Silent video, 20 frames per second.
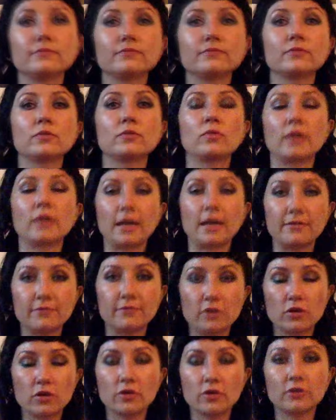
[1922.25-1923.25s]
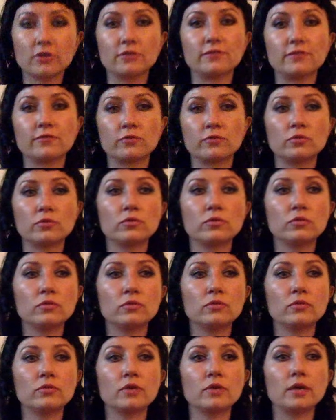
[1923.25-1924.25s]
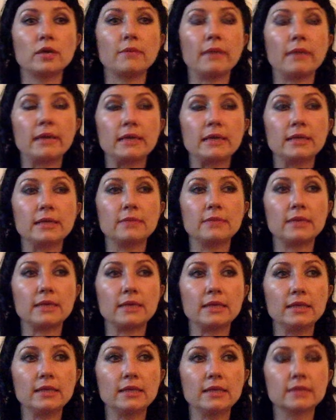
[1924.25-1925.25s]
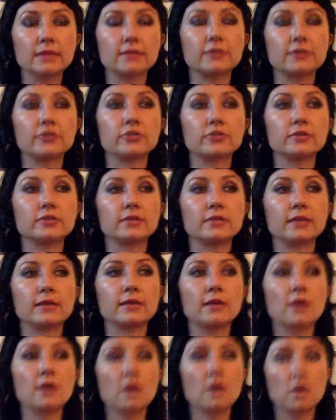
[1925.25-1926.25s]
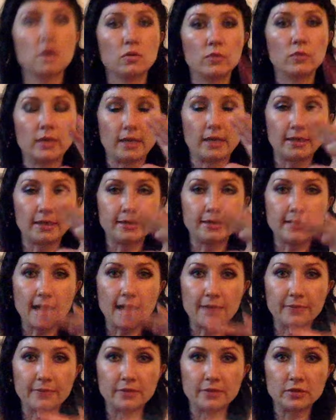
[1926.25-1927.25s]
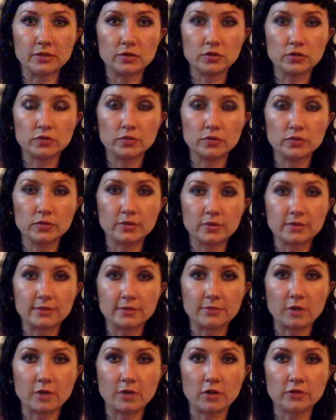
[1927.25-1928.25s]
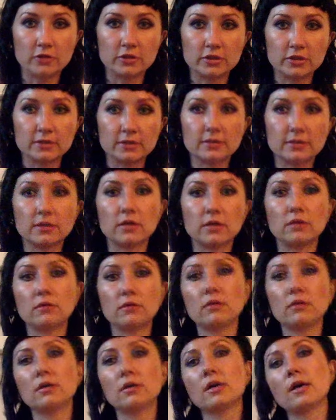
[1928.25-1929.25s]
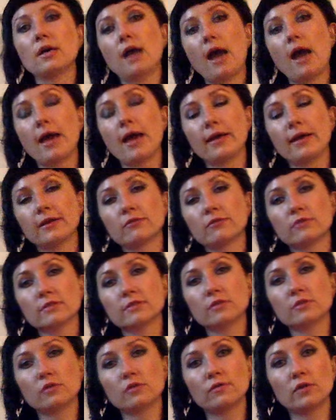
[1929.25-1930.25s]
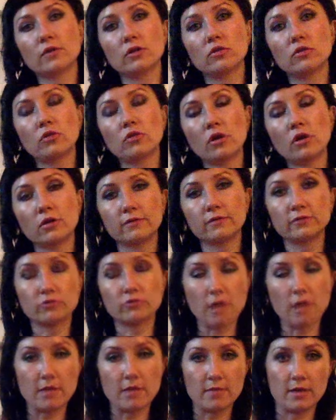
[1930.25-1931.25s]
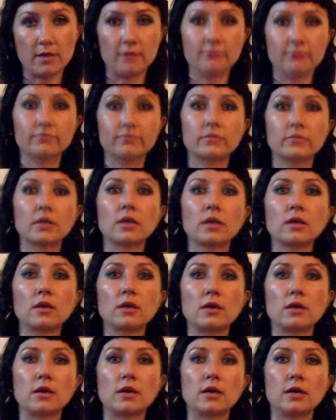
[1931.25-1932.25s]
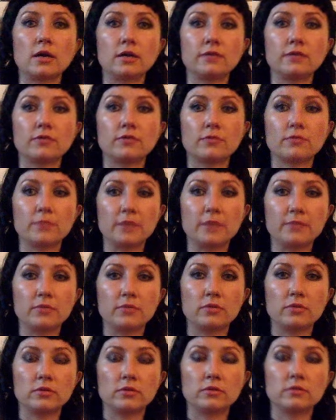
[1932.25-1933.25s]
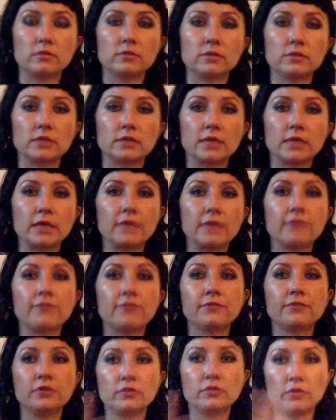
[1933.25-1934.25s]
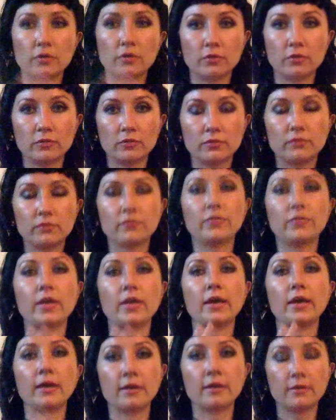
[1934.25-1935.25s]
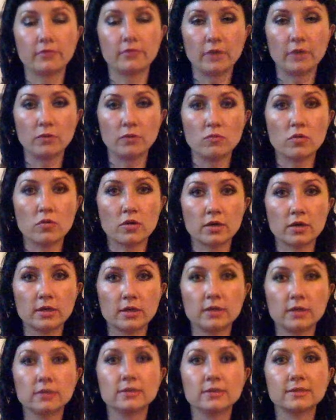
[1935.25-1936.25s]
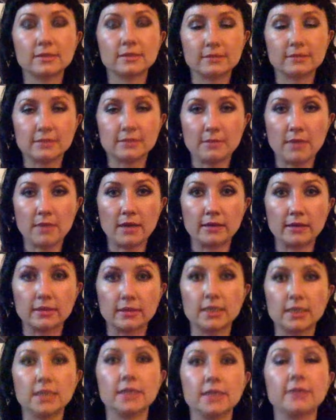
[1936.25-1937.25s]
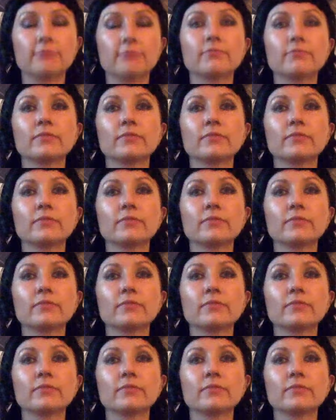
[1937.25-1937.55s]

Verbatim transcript: what I've learned through my my healing sessions that when I tap into the subconscious, I can resolve a lot of trauma uh, for people if you know they they work systematically.